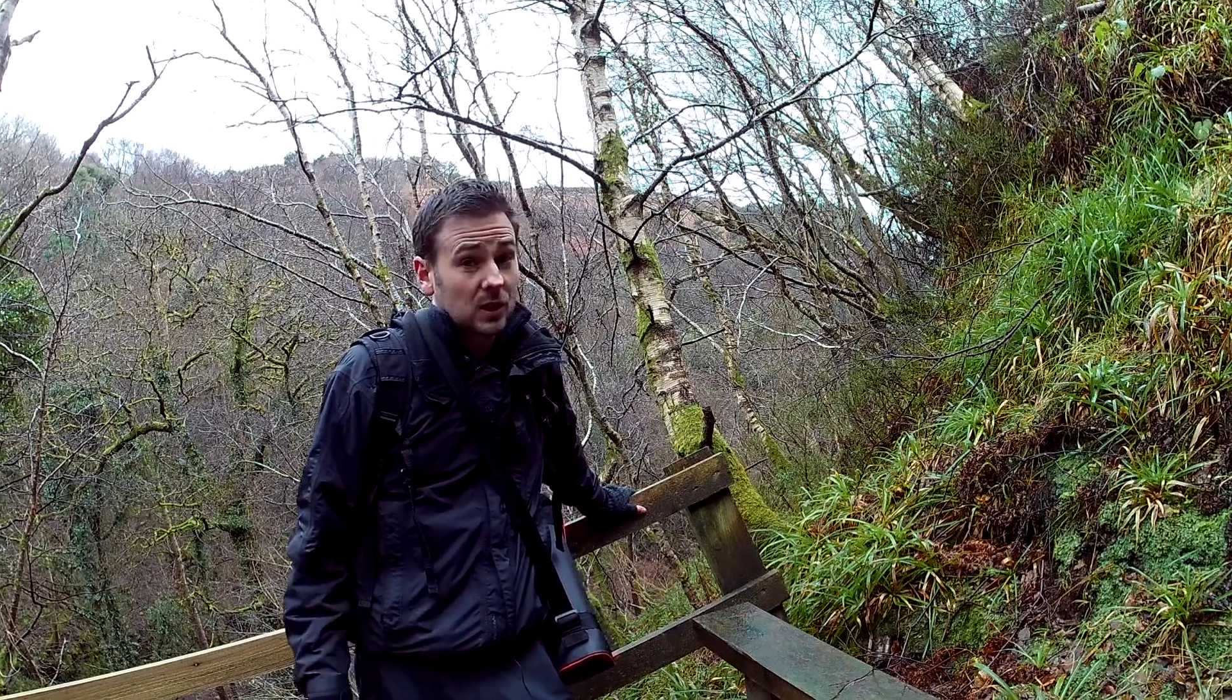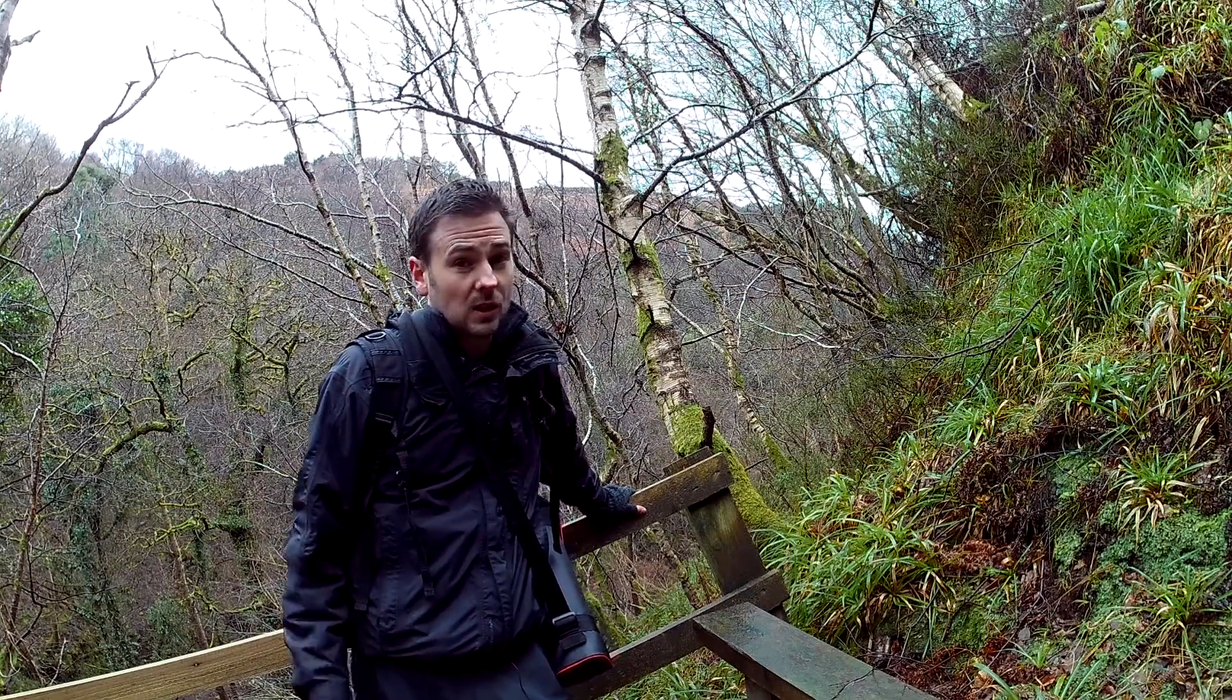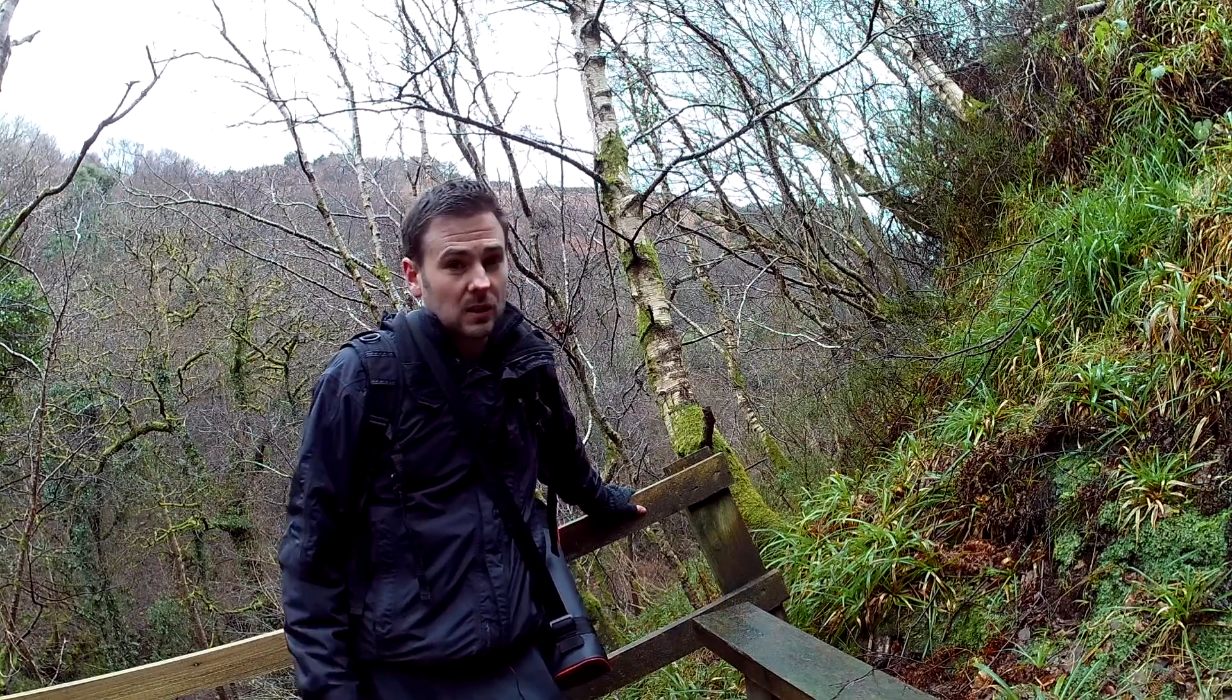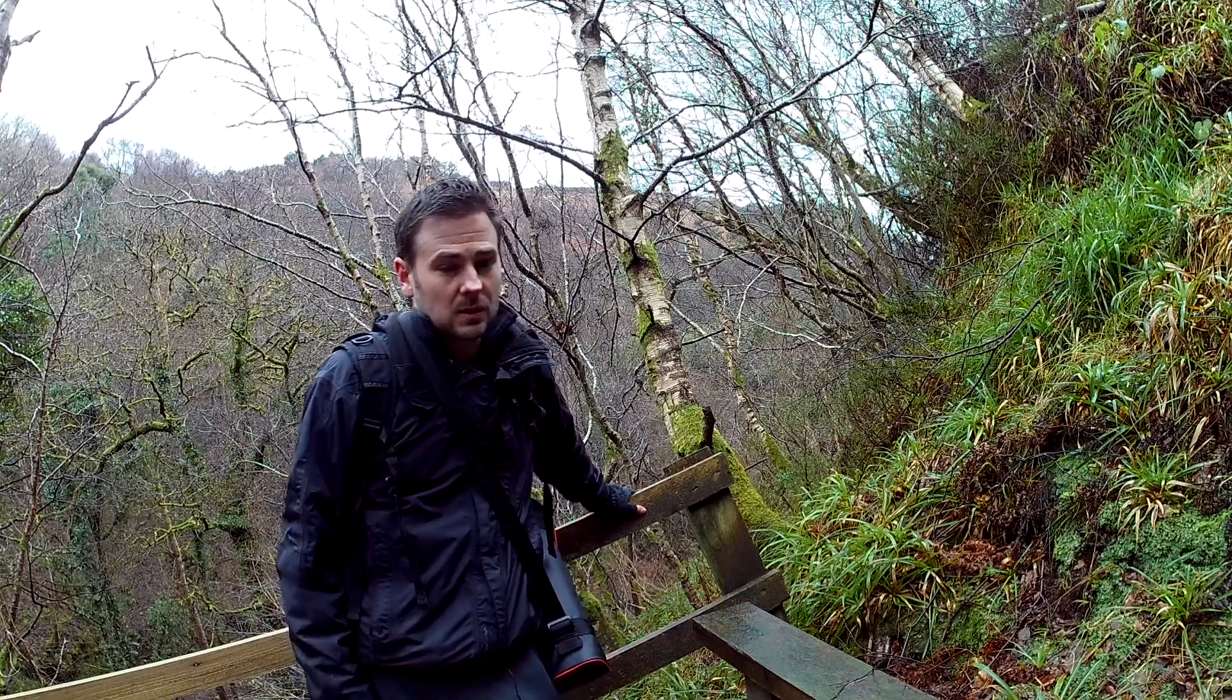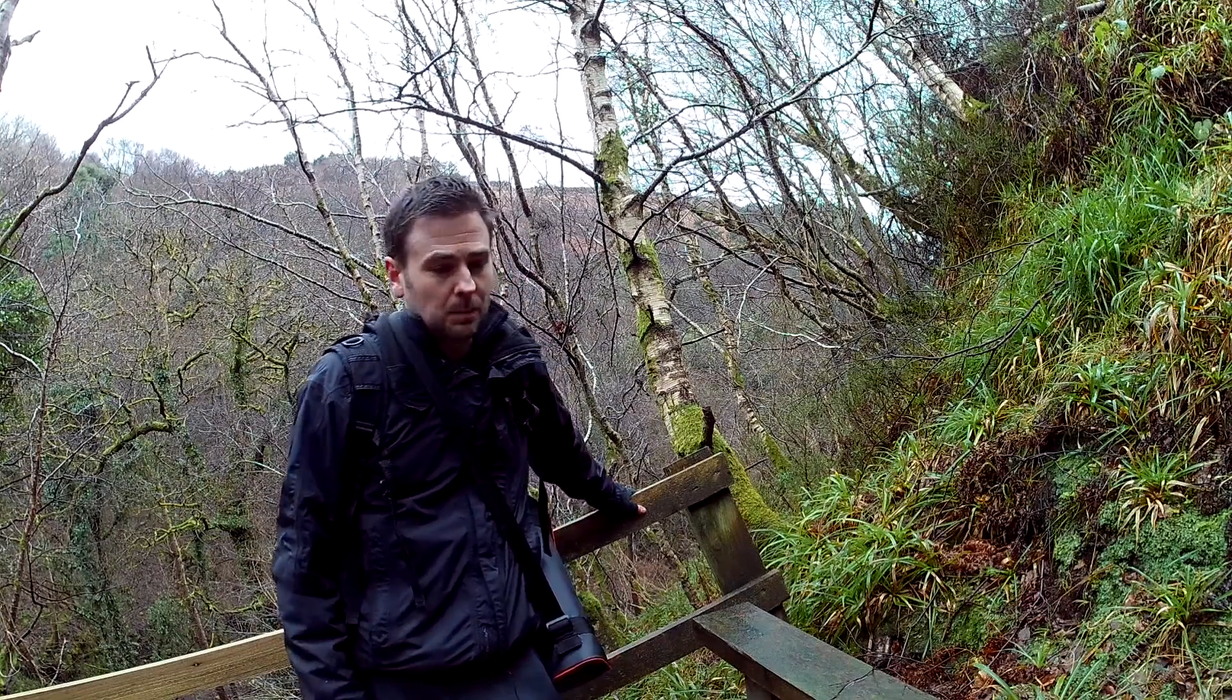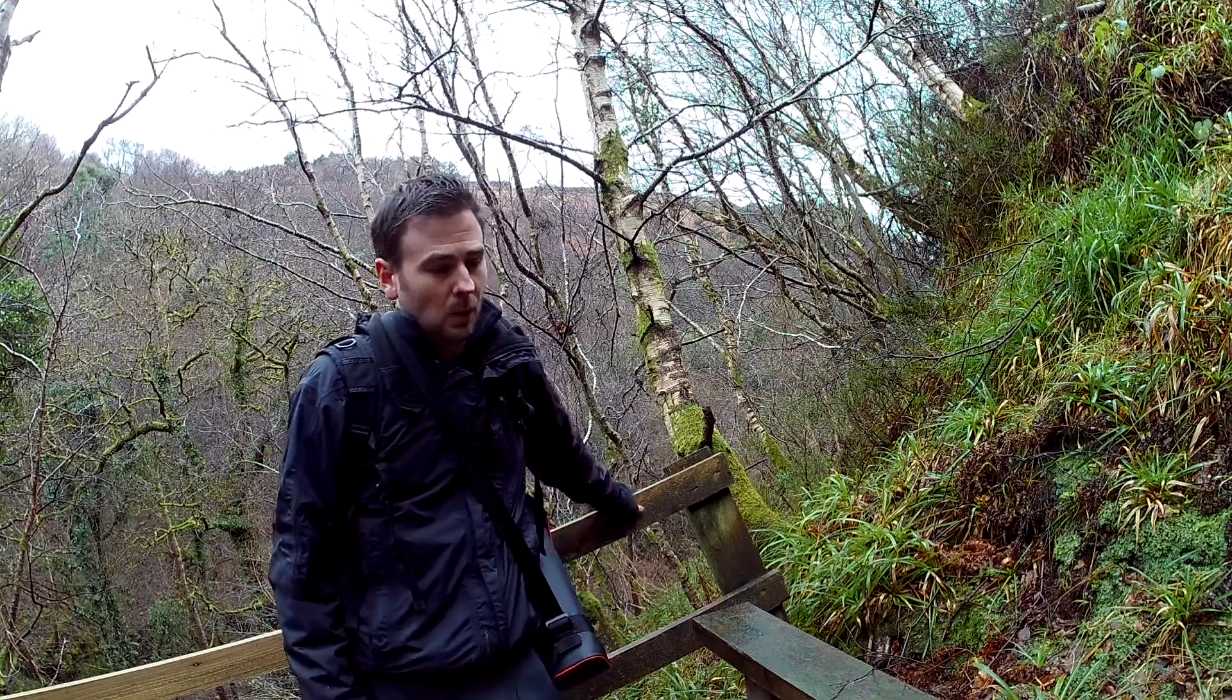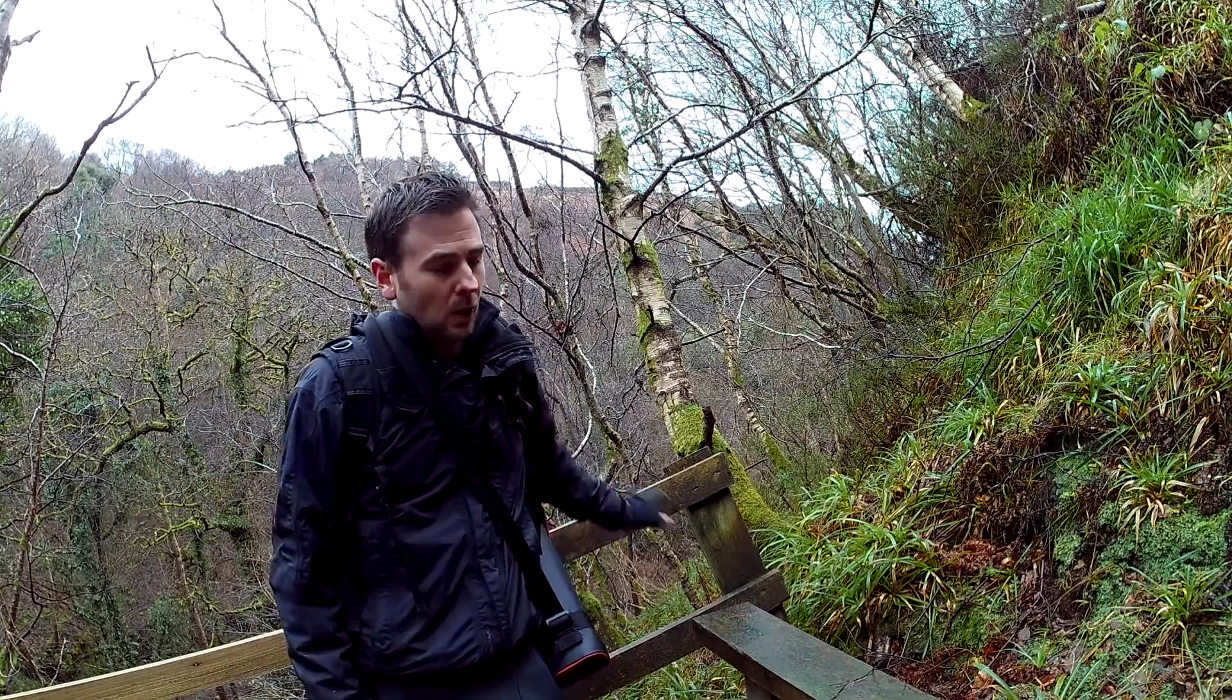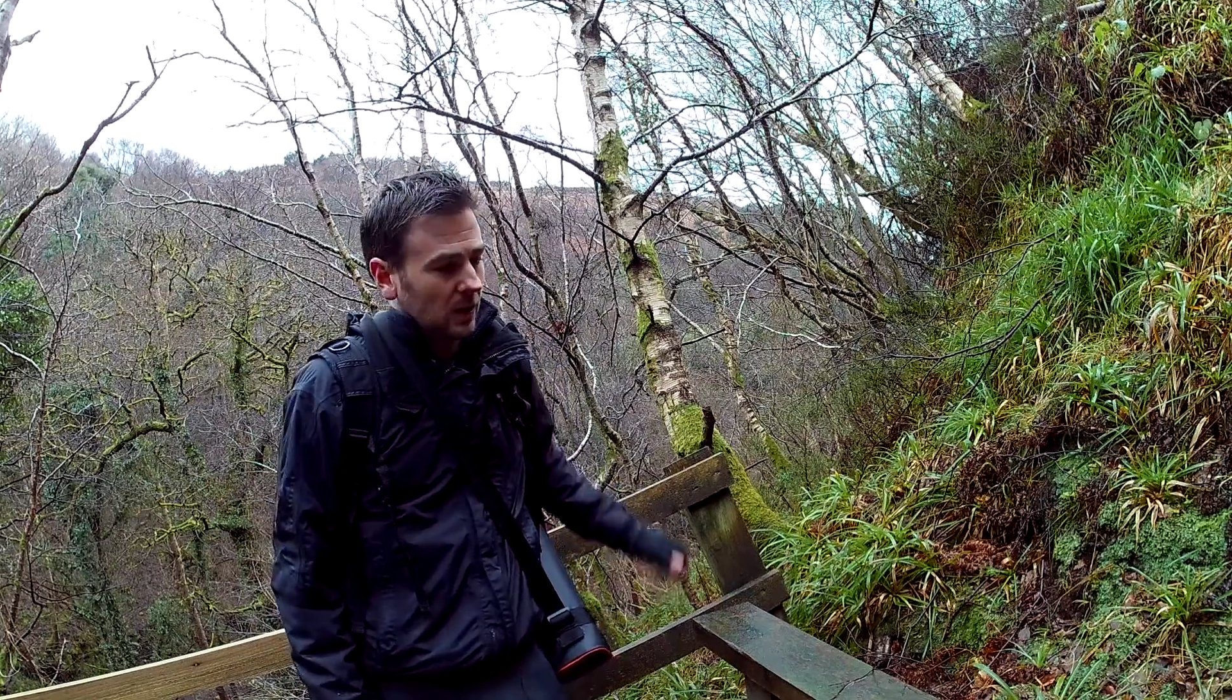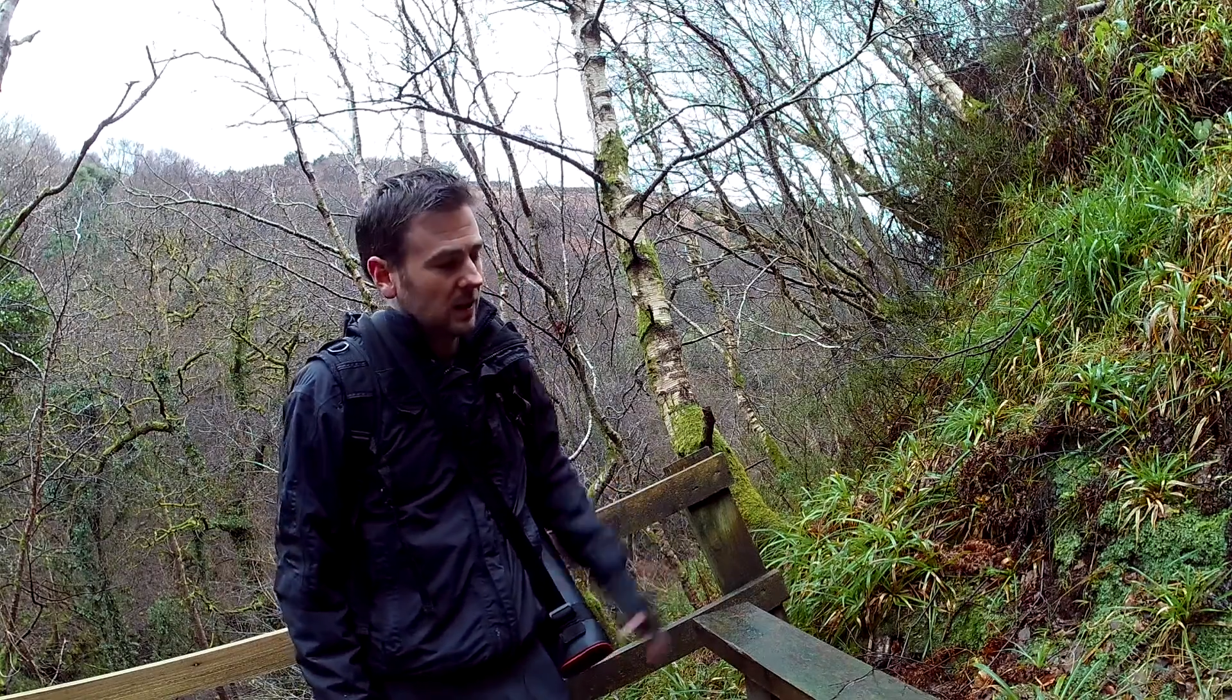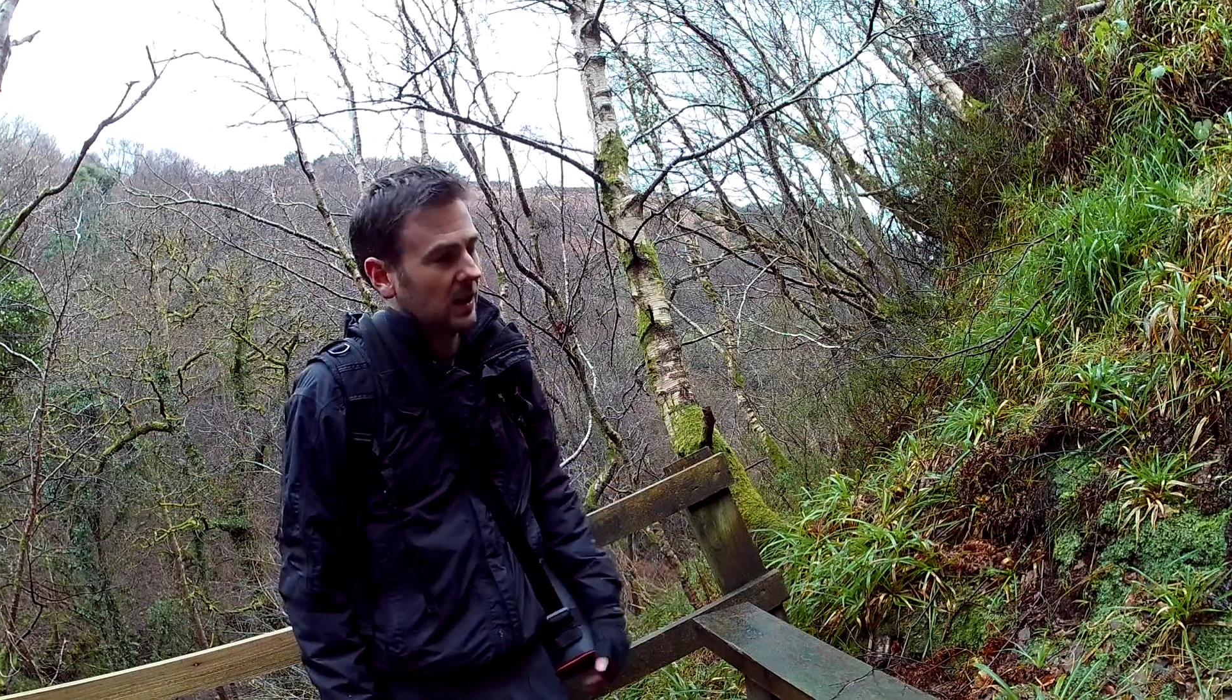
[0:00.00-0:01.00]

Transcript: good, but